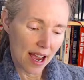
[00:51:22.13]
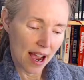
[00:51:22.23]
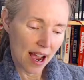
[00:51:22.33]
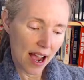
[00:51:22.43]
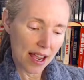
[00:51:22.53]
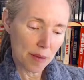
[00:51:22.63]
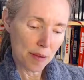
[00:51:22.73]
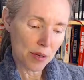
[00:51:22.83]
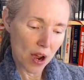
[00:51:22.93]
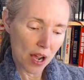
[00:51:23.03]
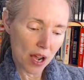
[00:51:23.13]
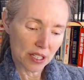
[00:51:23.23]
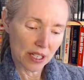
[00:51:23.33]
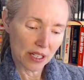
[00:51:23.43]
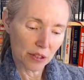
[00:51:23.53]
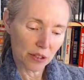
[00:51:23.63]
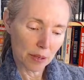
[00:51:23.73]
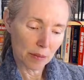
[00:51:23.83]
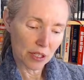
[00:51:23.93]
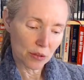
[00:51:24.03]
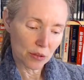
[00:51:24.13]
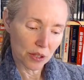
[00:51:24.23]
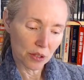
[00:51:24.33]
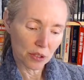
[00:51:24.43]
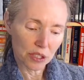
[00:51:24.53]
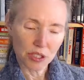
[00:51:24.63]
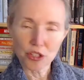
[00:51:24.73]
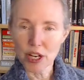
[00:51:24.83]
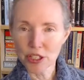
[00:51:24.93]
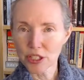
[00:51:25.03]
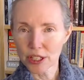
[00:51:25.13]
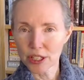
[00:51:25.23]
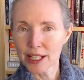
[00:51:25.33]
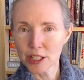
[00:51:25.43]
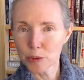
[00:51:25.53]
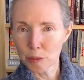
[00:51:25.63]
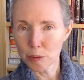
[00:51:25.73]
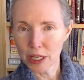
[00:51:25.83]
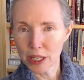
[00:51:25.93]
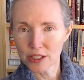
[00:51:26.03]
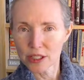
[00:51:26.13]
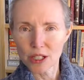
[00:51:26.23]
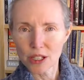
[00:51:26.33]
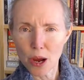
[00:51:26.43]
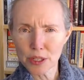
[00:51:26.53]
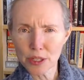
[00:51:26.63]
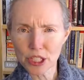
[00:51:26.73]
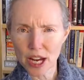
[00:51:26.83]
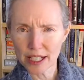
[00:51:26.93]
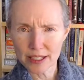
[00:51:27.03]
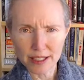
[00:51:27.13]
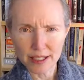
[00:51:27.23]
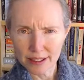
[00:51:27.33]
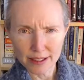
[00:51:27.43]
I am not in agreement with your suggestion. That's what it means. Go and shite.